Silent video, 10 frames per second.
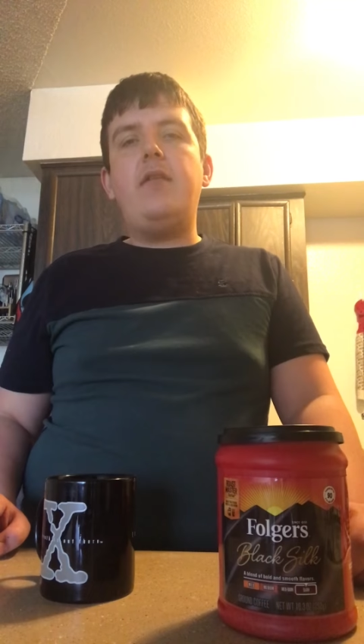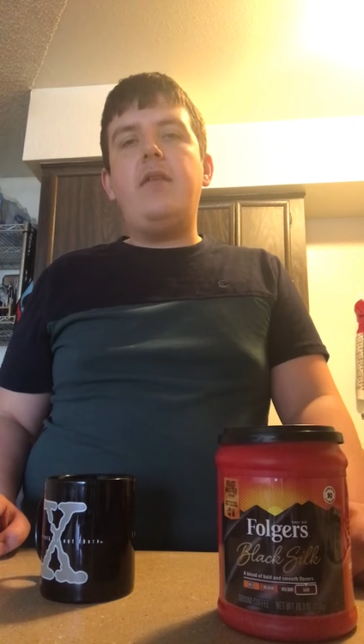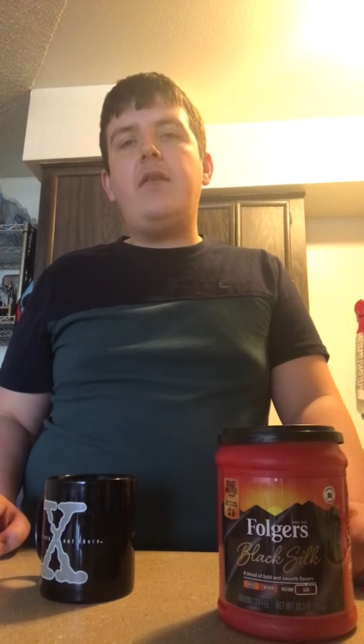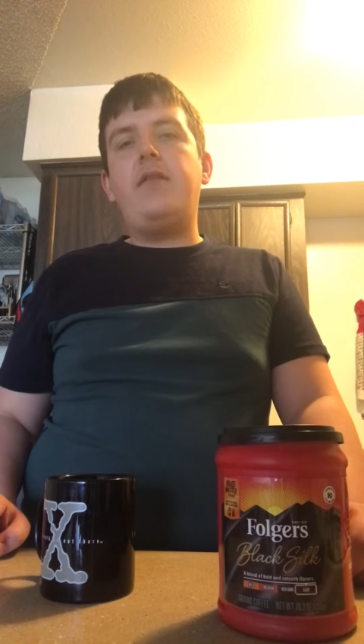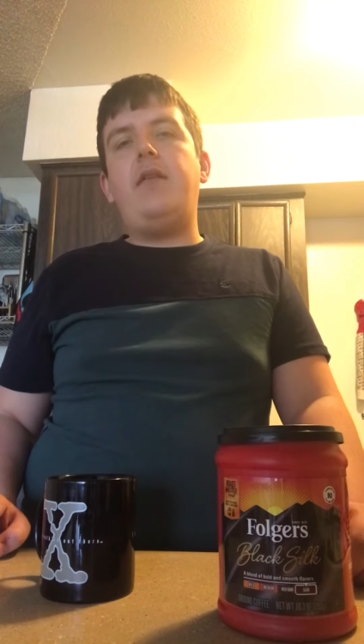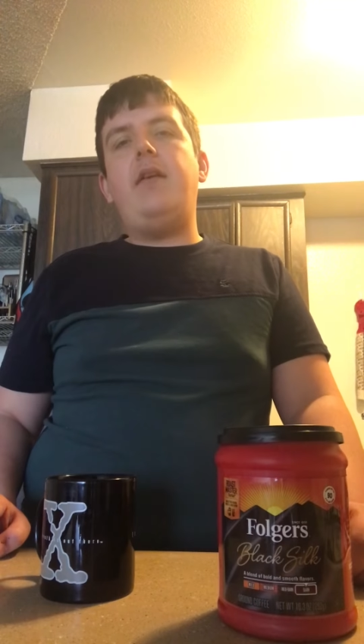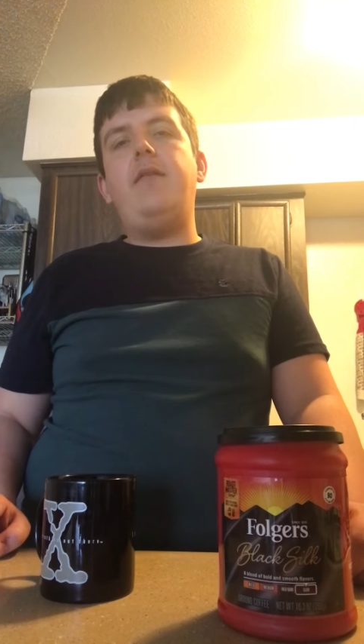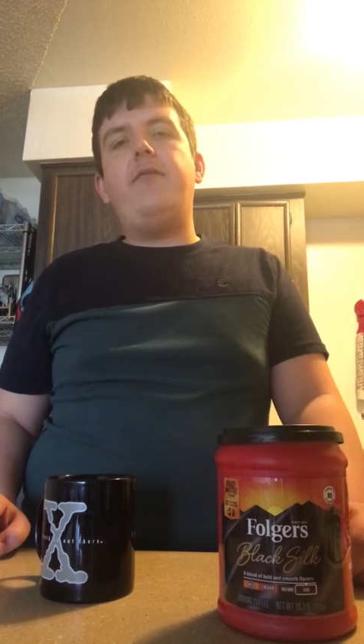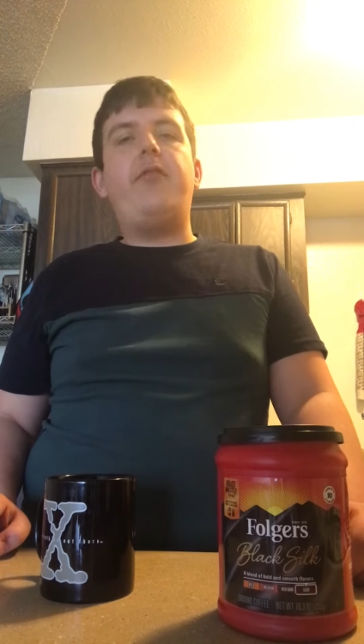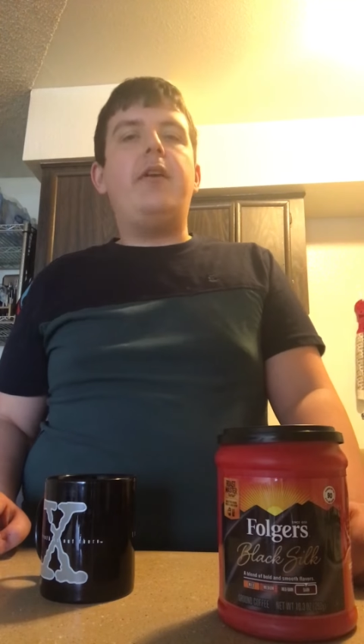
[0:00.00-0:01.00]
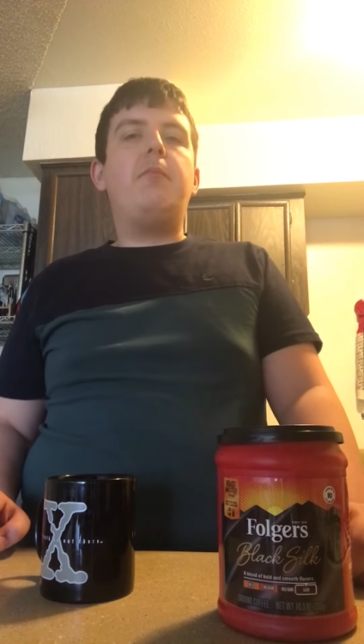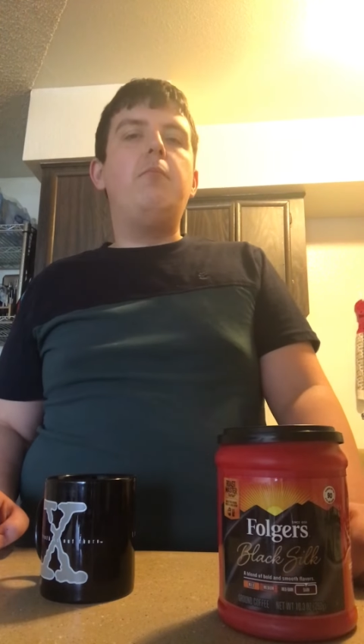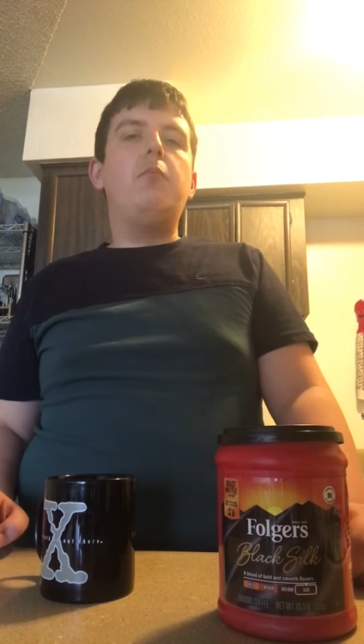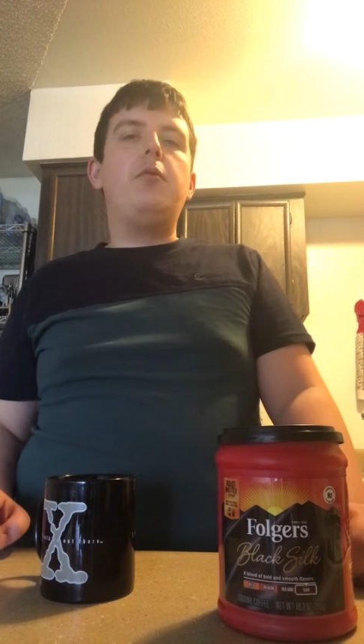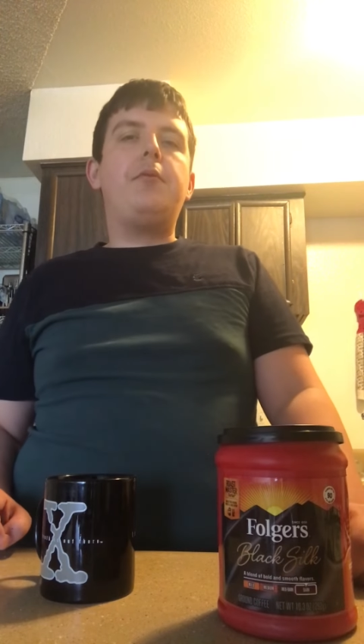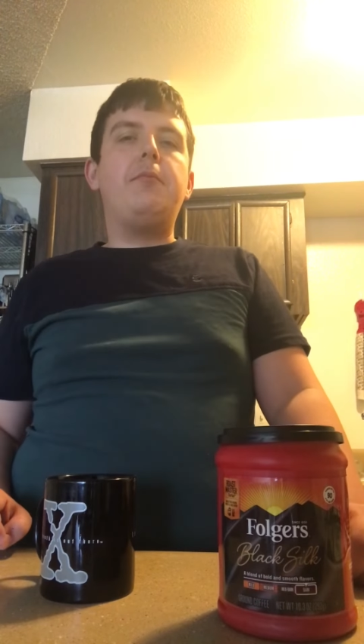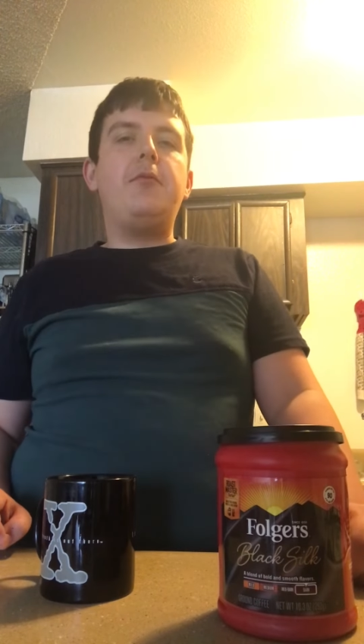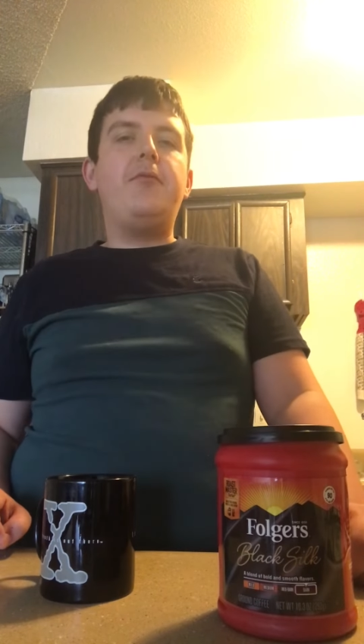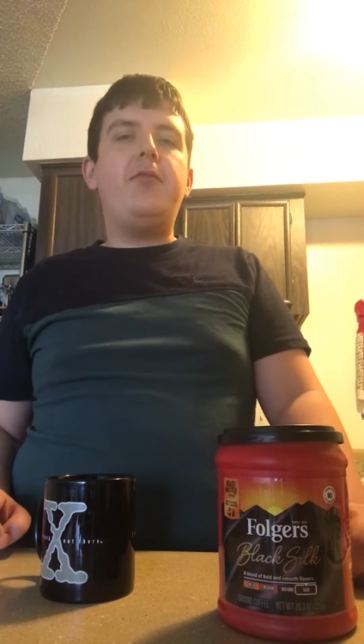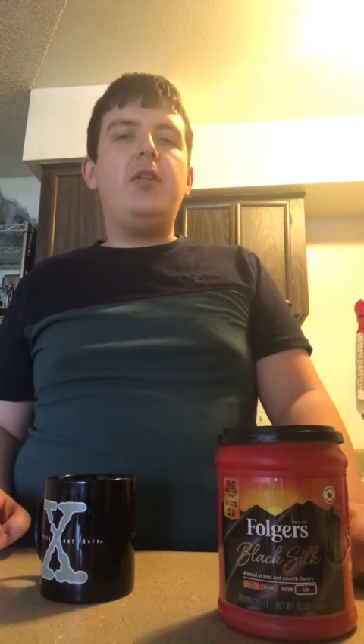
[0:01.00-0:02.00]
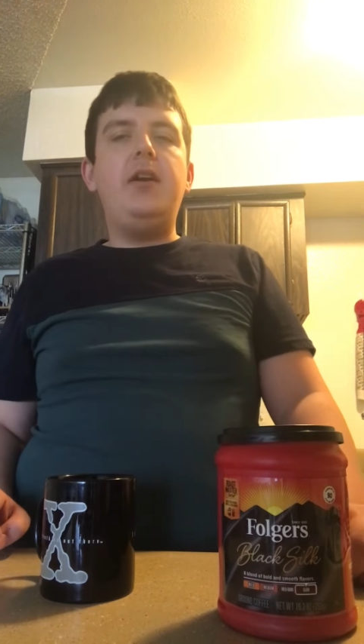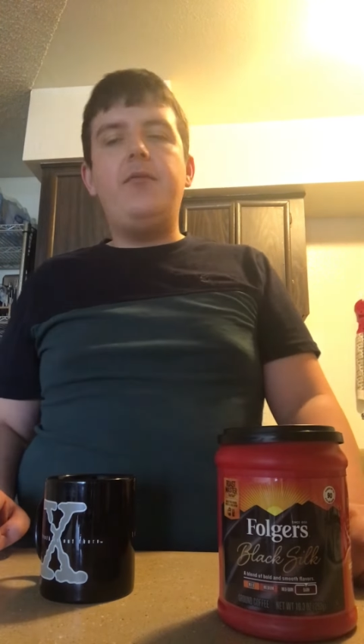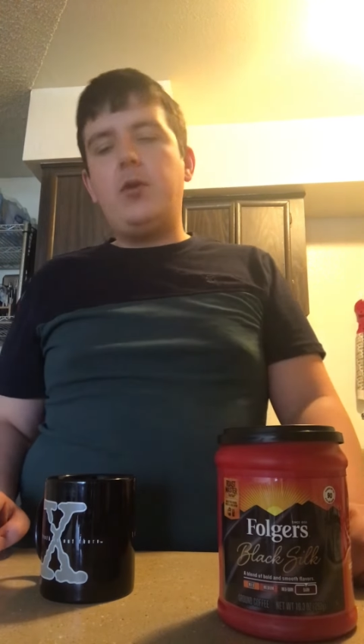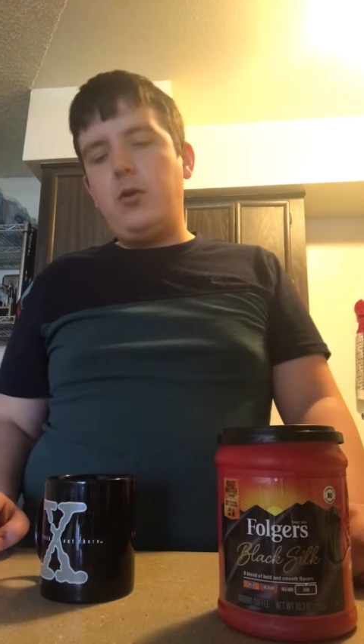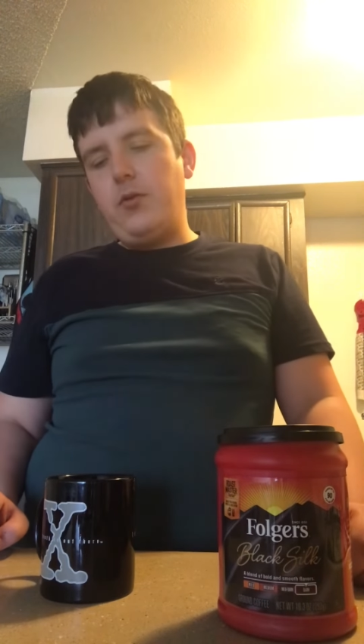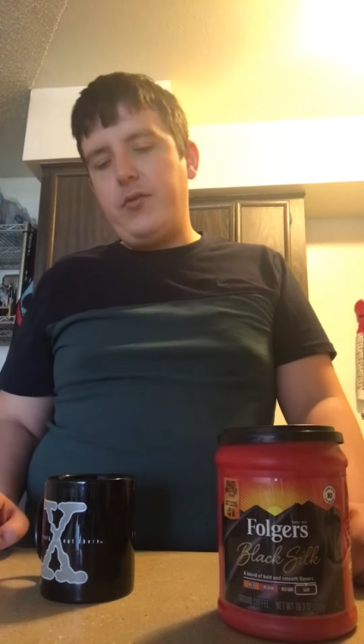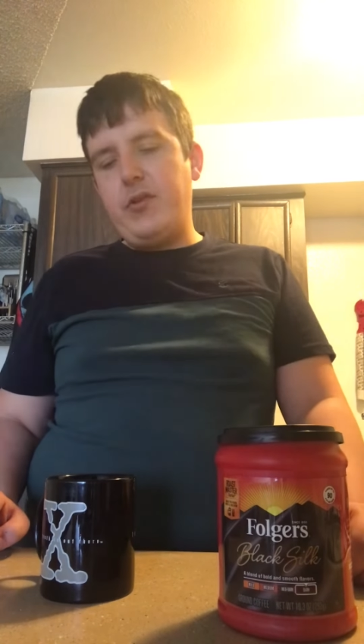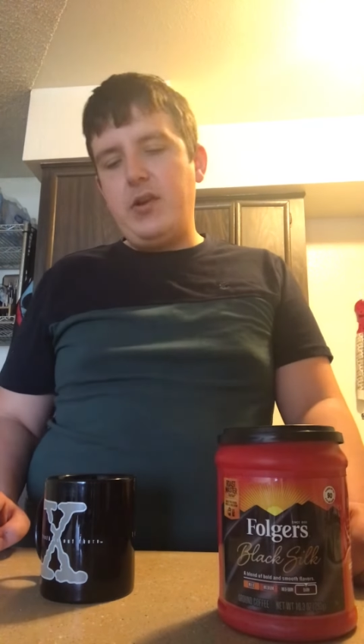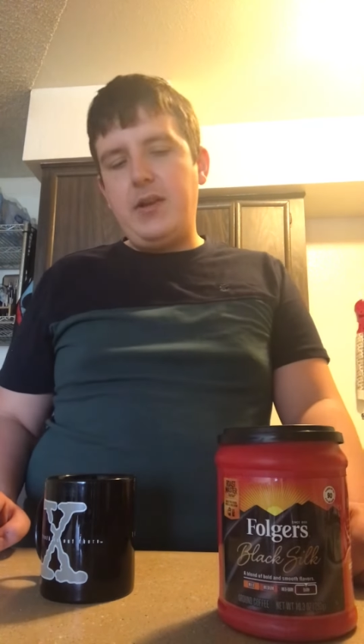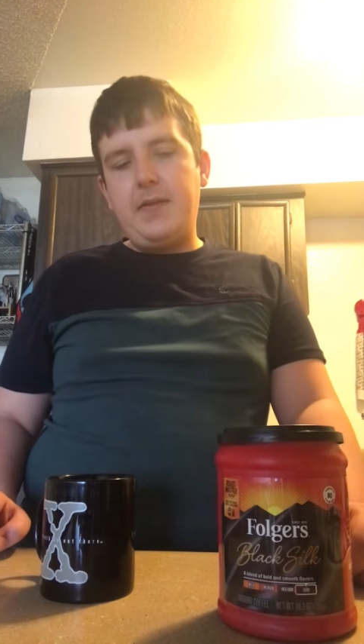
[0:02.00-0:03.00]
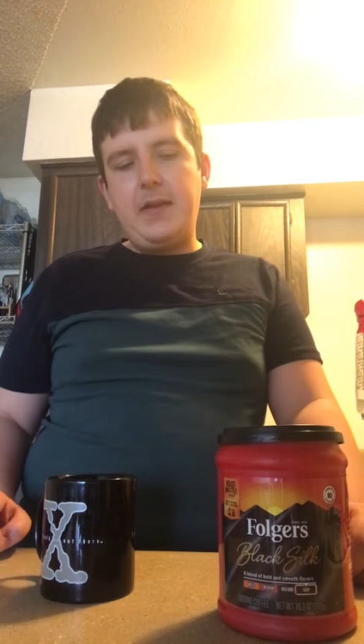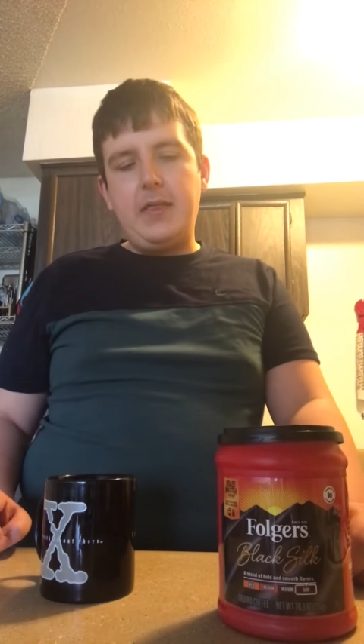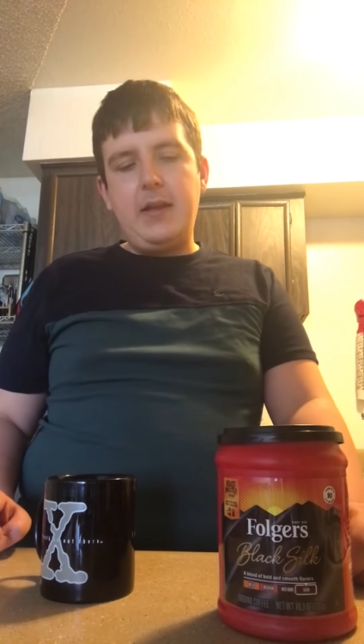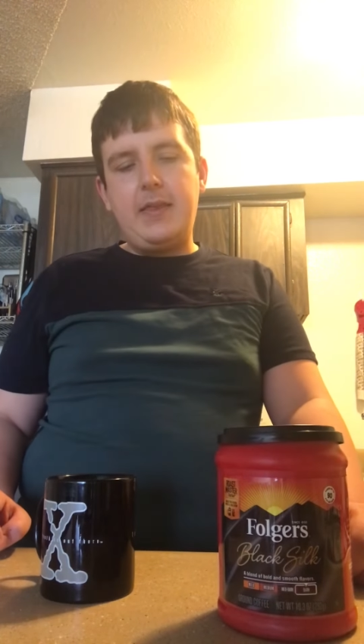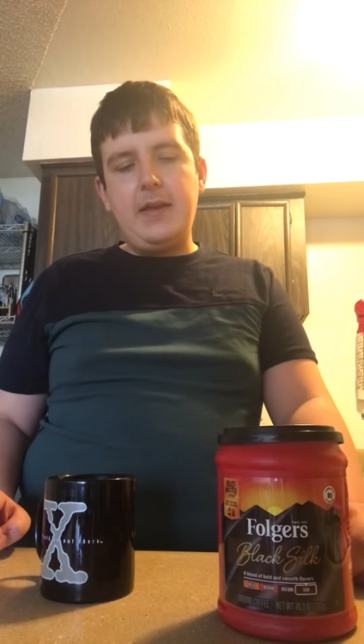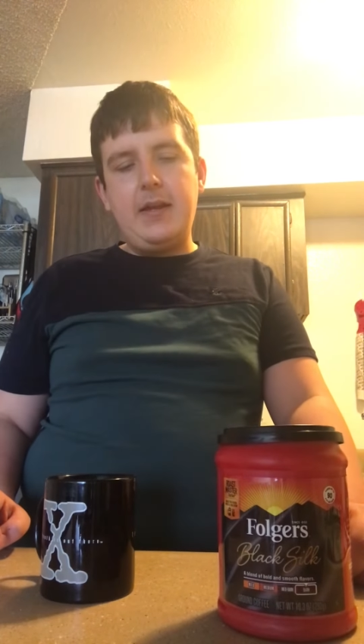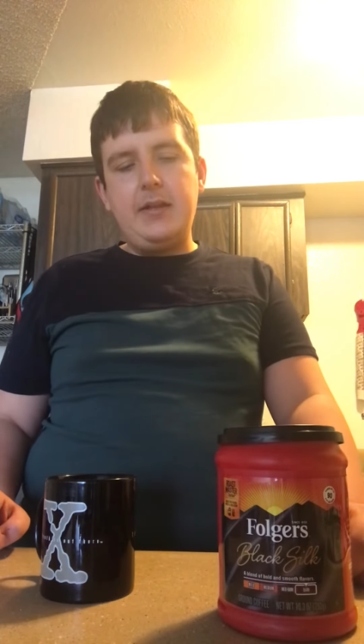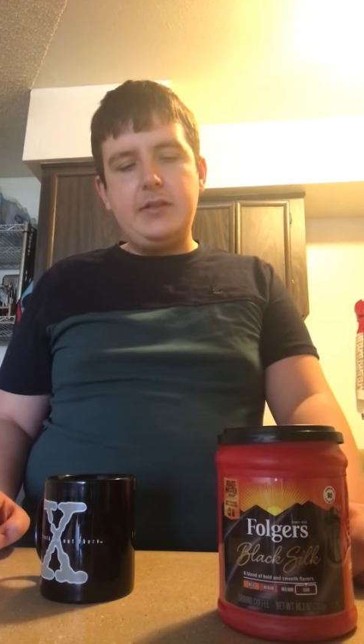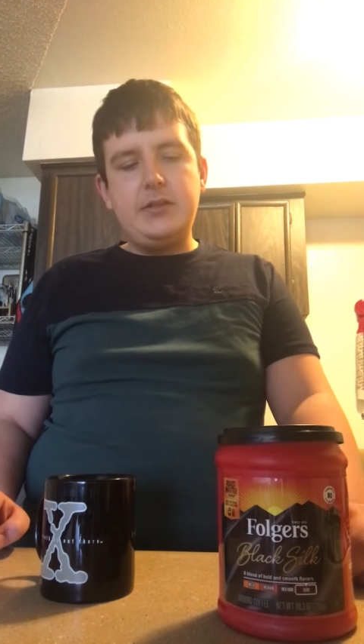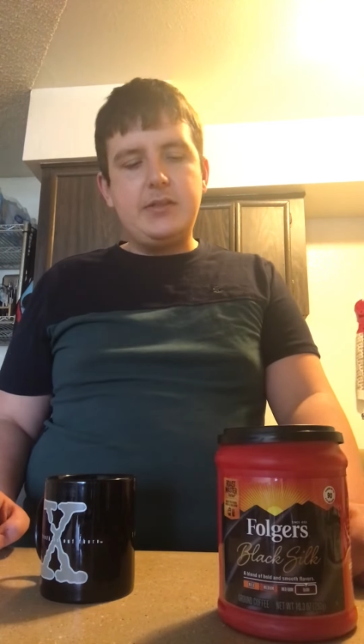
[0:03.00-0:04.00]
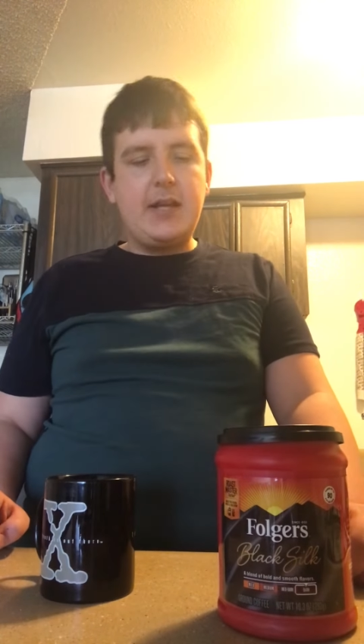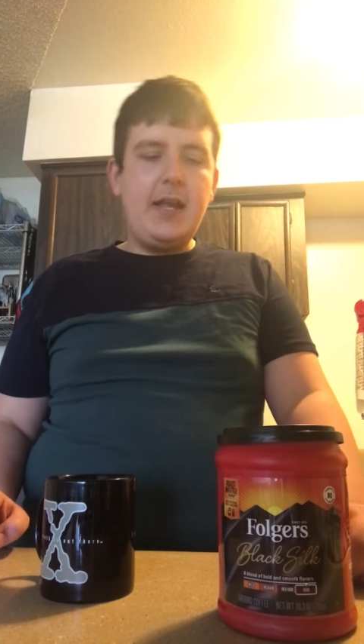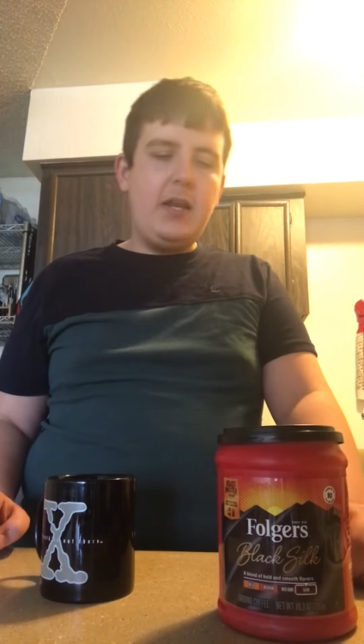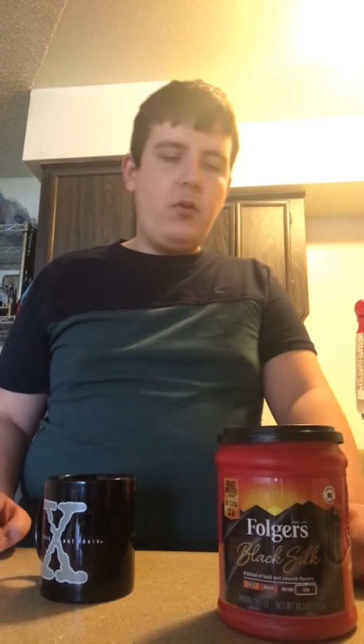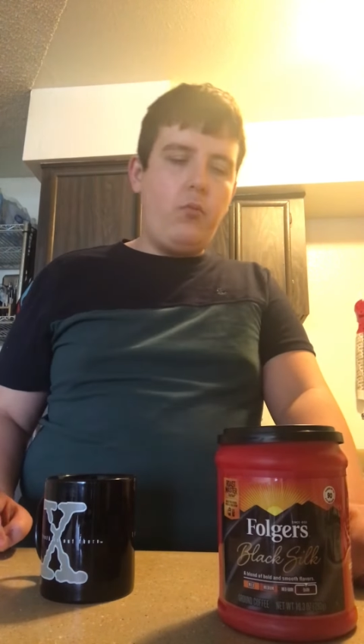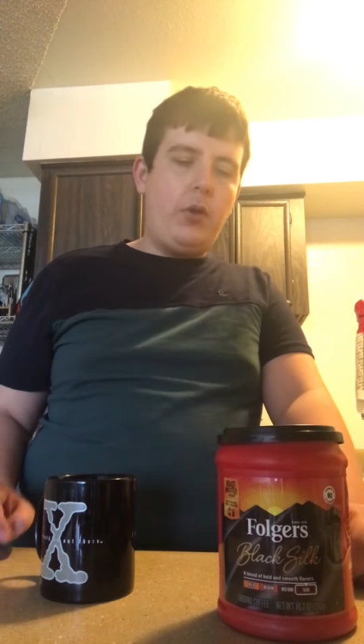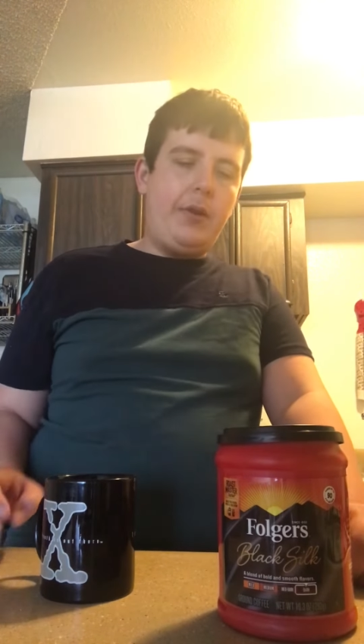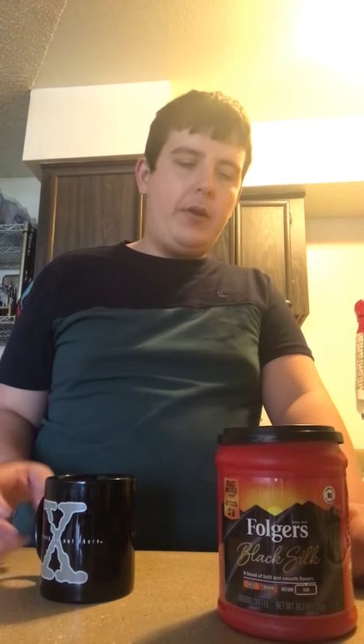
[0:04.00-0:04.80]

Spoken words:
it doesn't have like multiple flavors or anything like that. Just kind of one